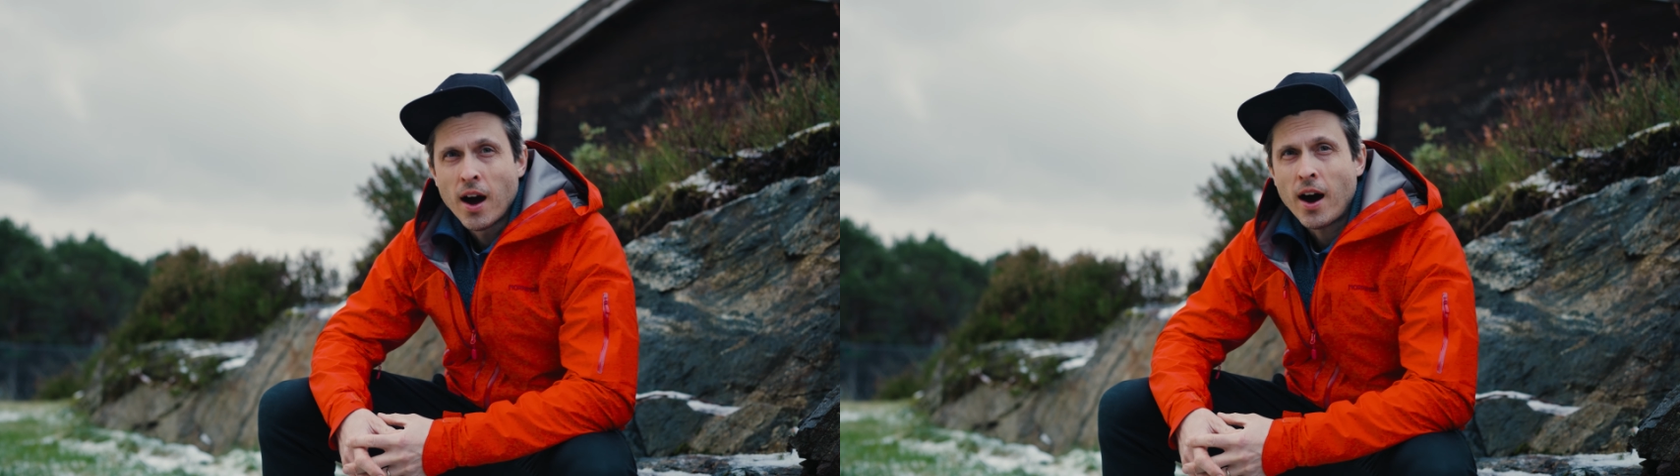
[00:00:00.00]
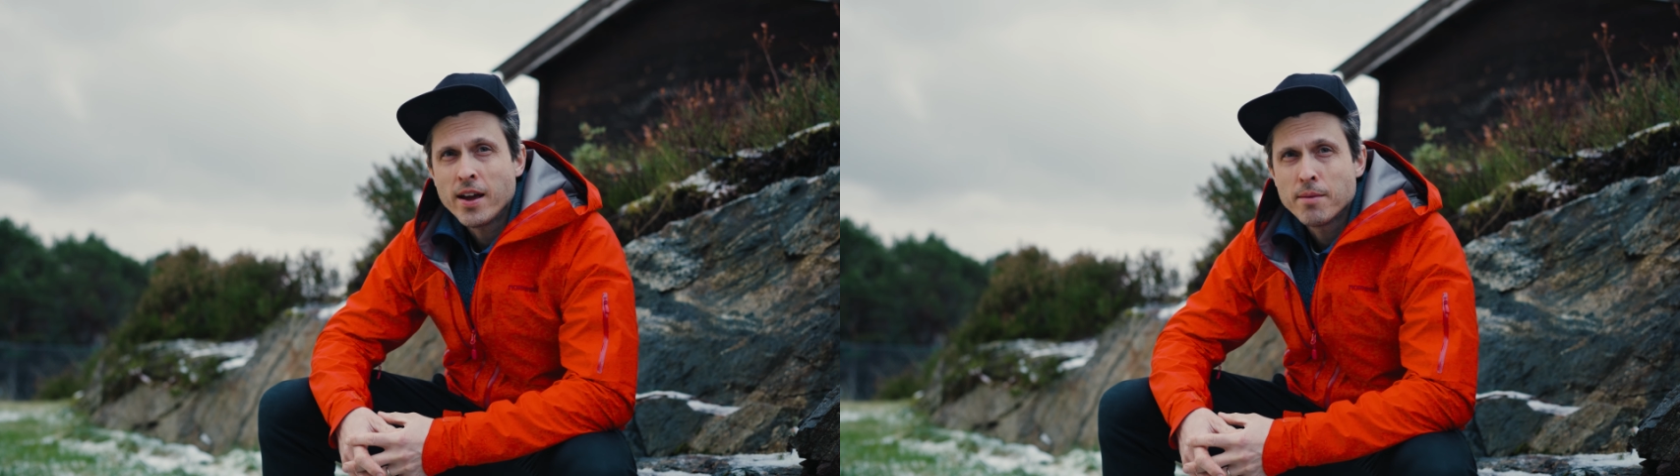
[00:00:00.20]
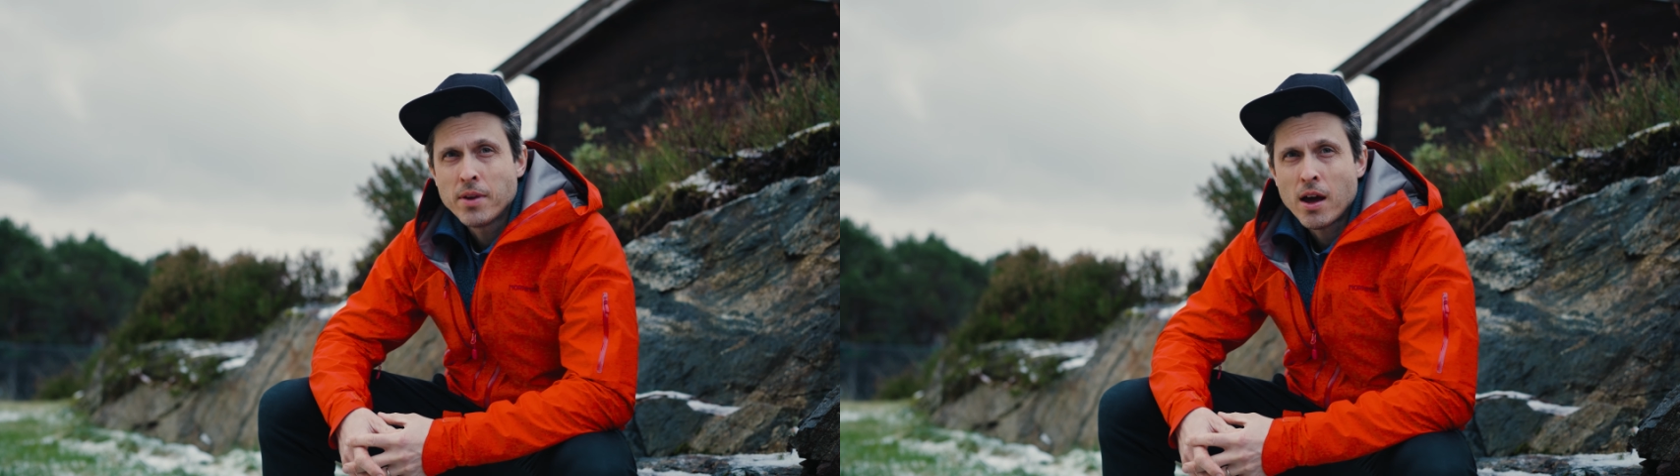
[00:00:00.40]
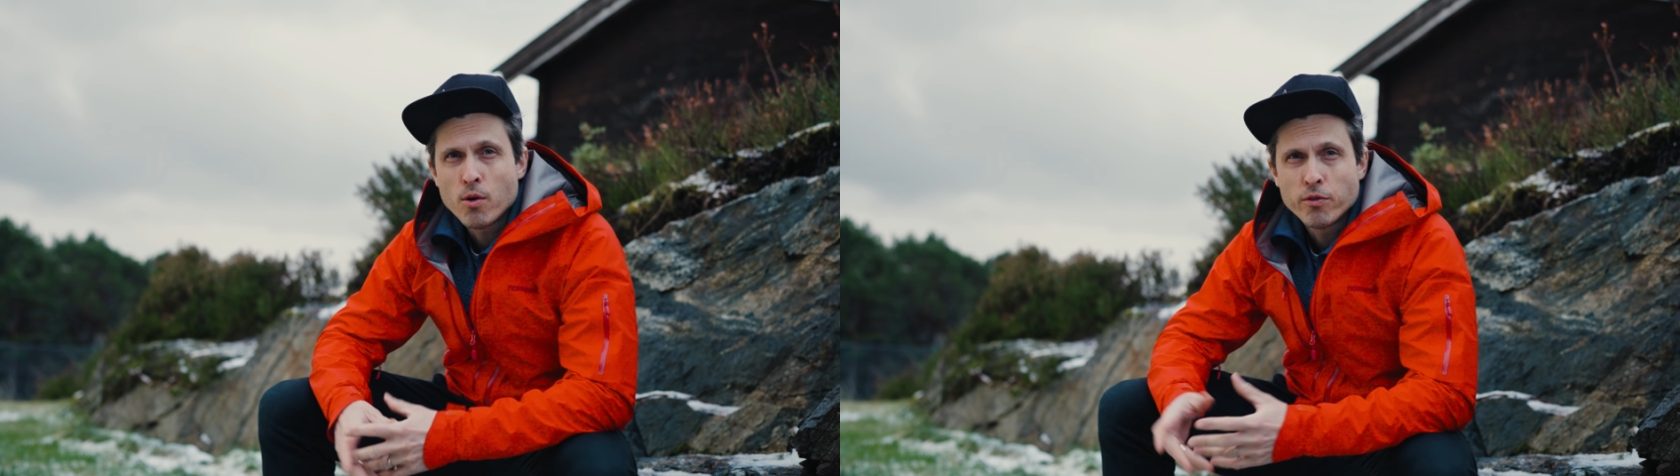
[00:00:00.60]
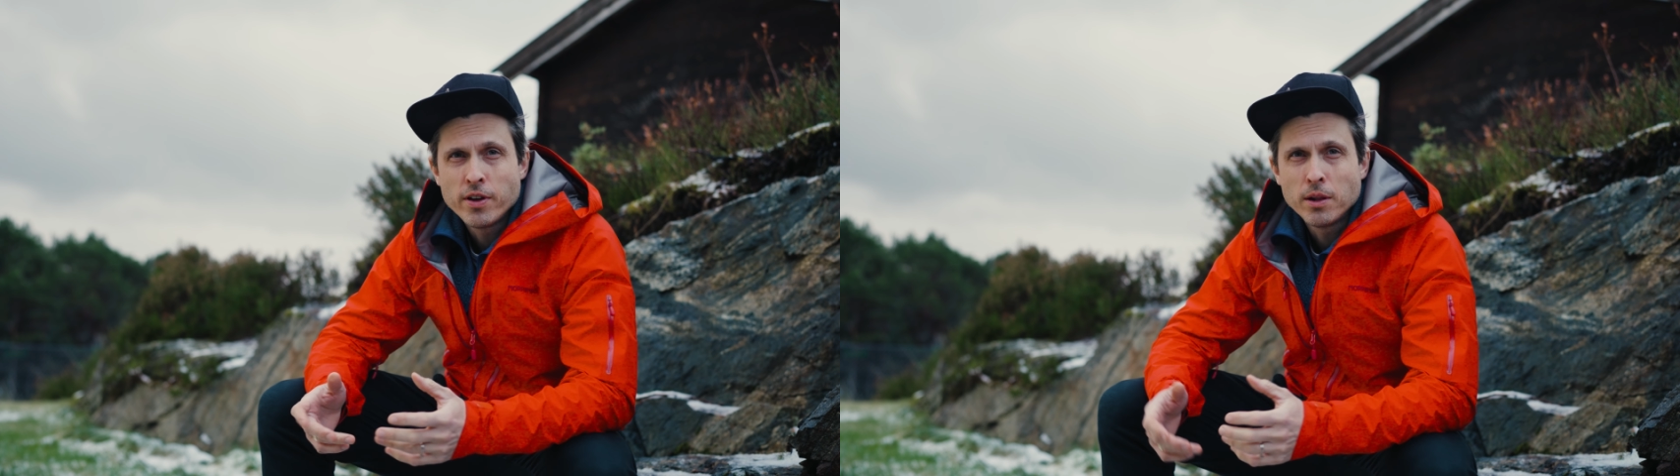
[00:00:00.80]
I am now
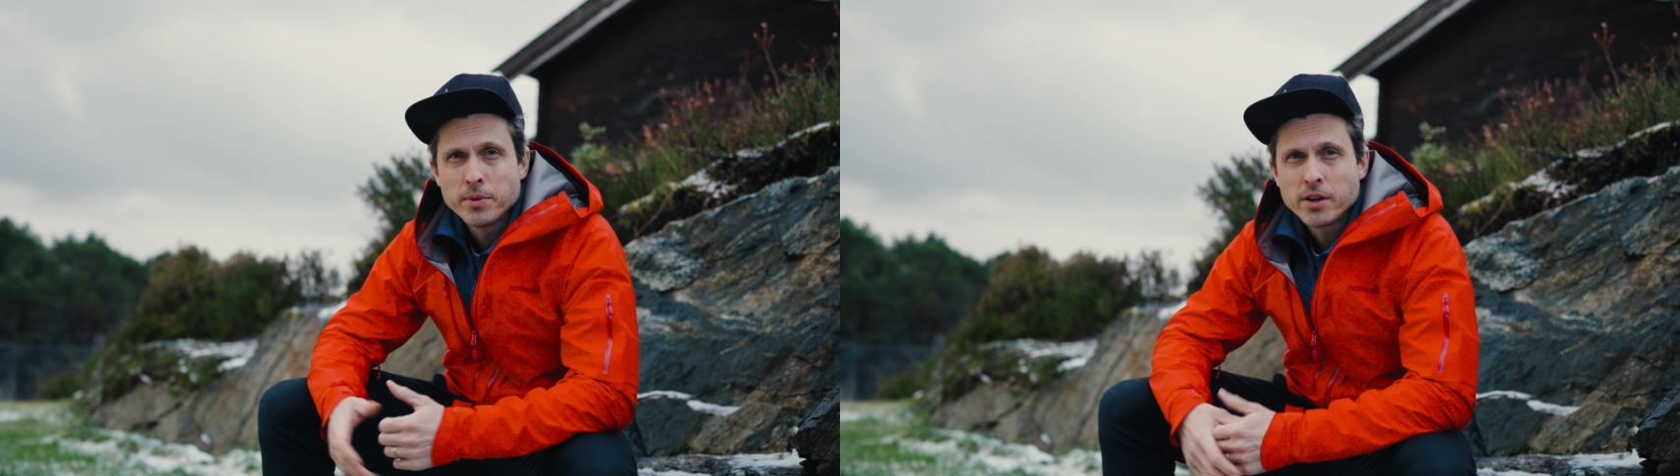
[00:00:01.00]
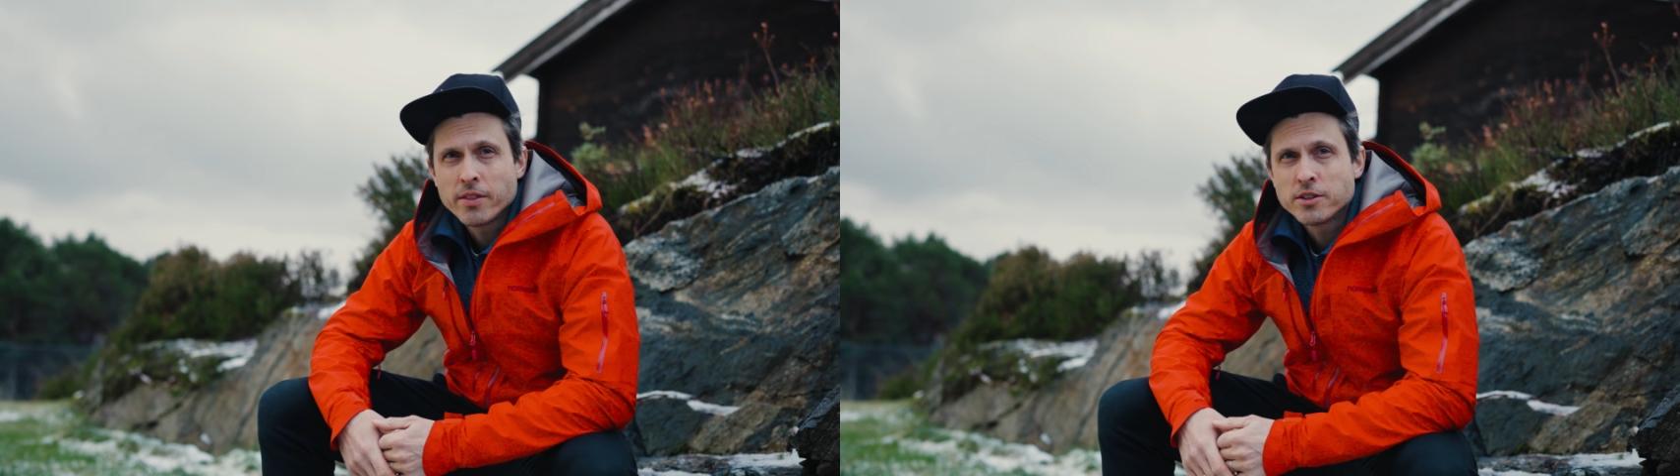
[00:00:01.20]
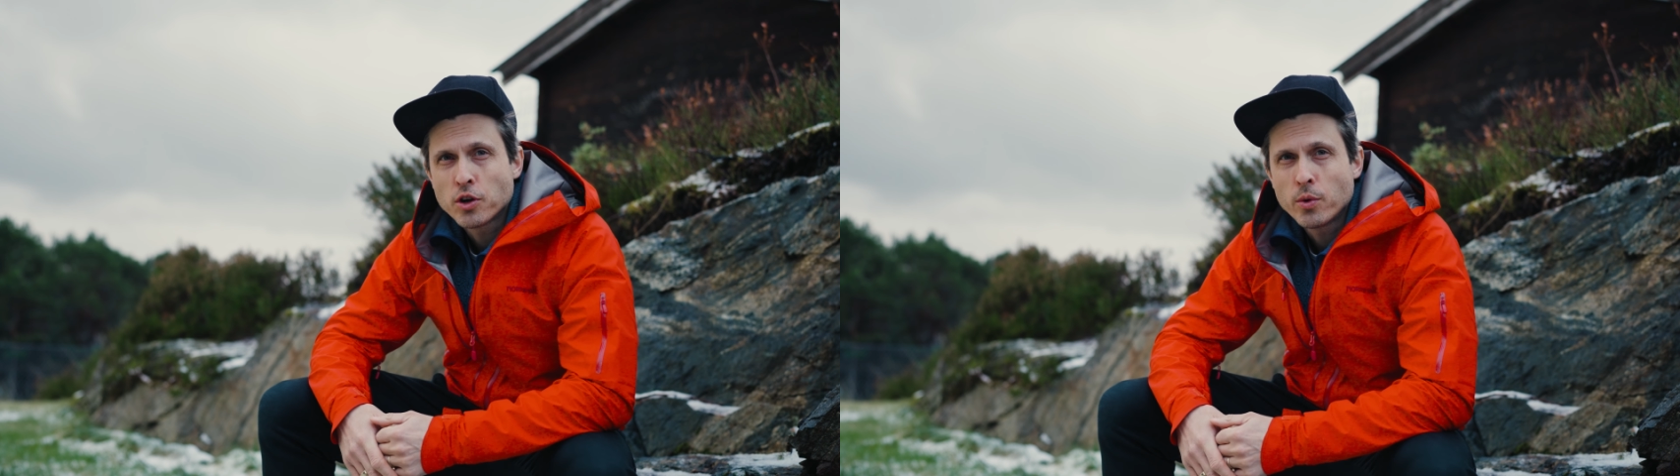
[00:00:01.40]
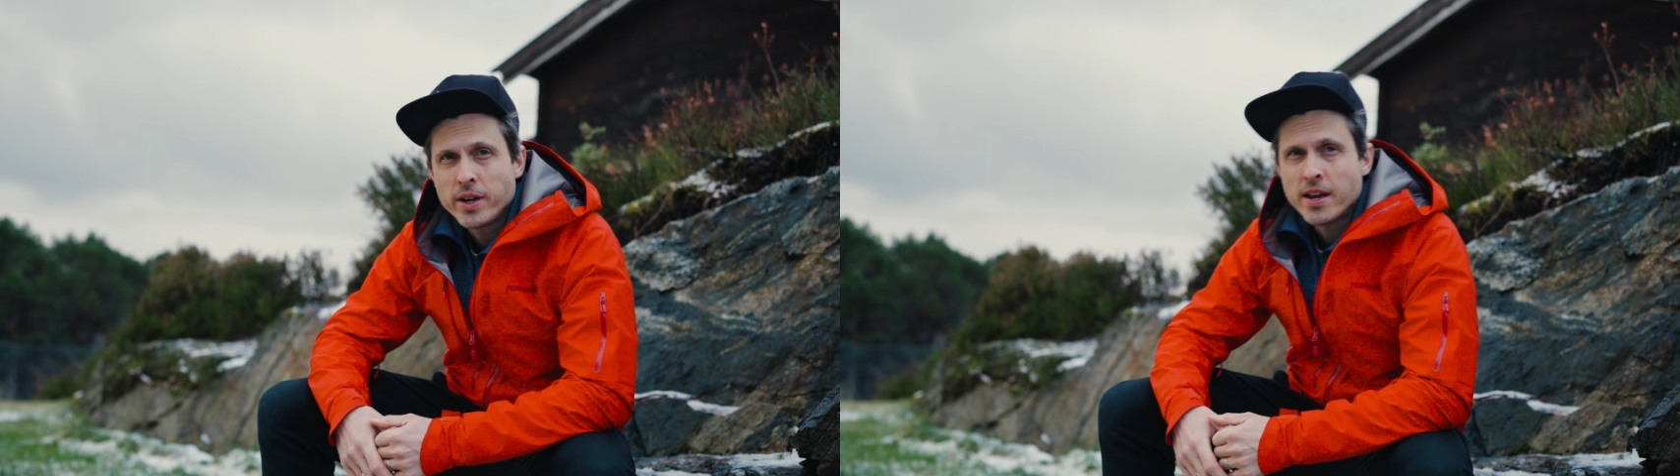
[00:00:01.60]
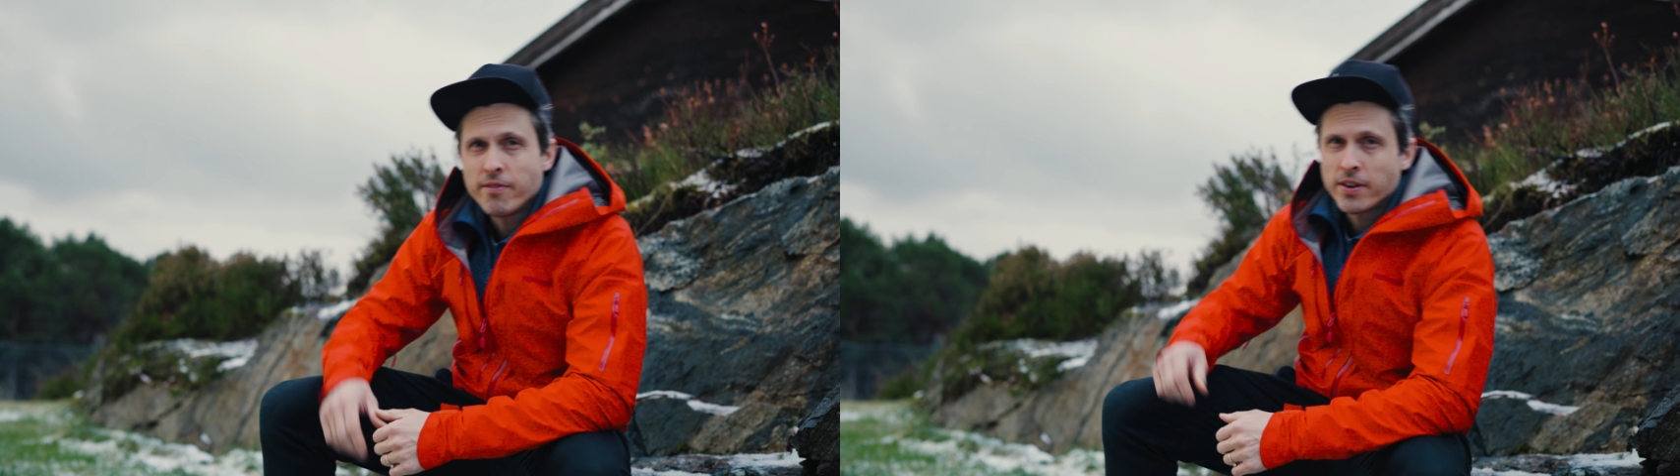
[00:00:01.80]
filming on the
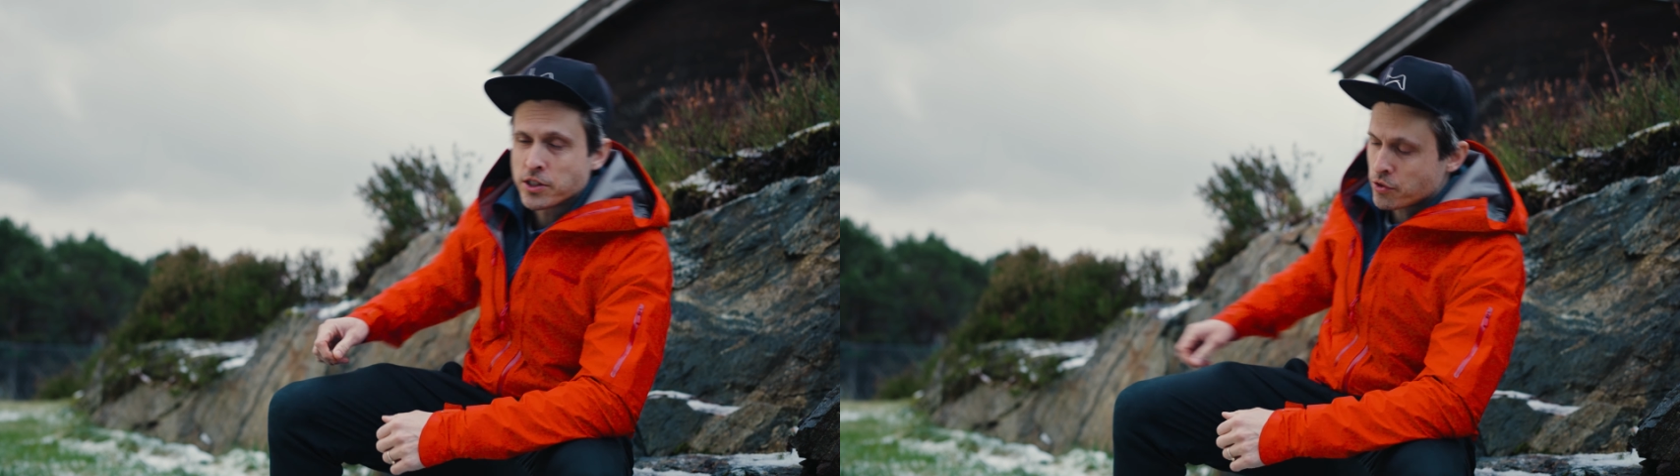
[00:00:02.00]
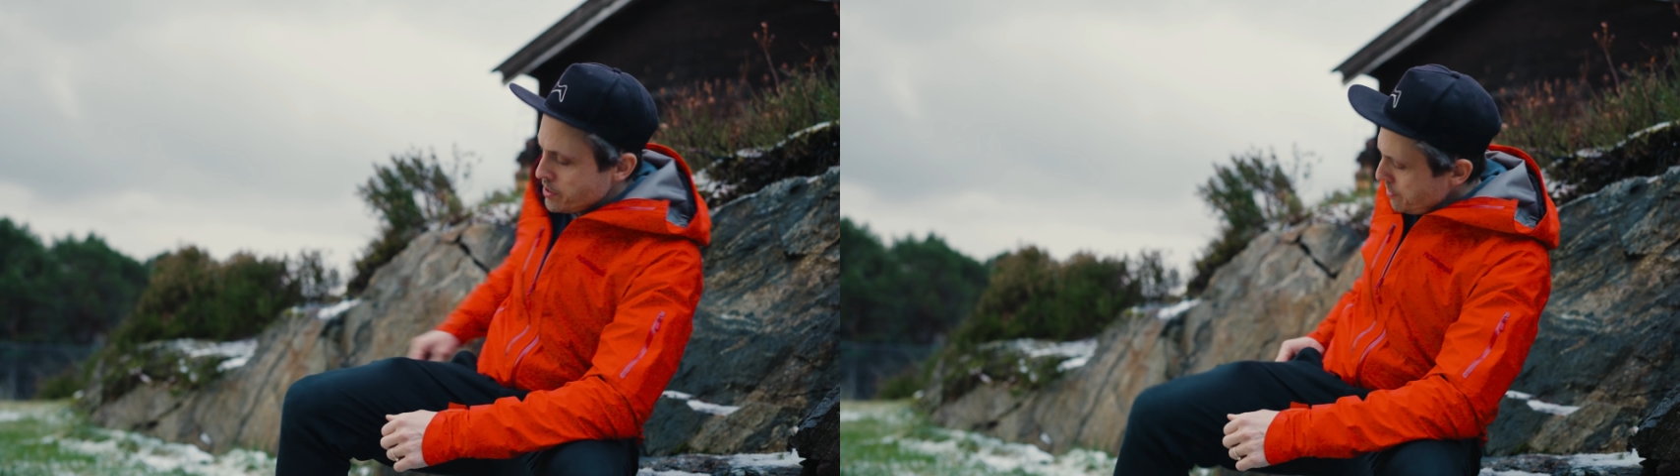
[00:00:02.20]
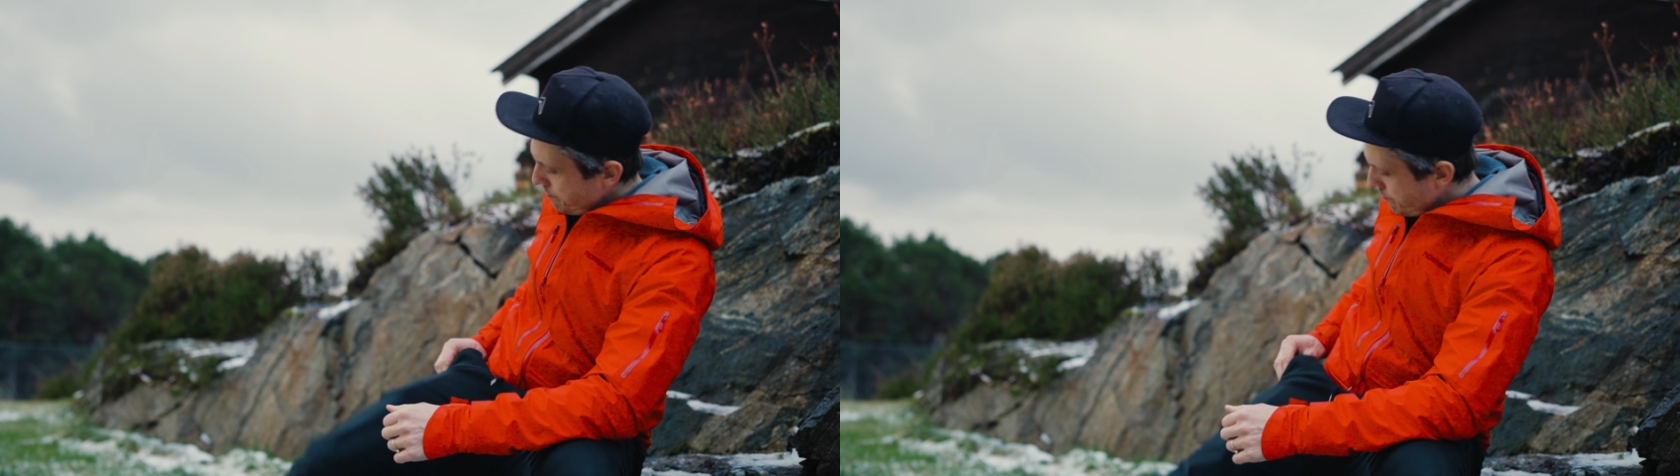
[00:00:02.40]
Sony FX3.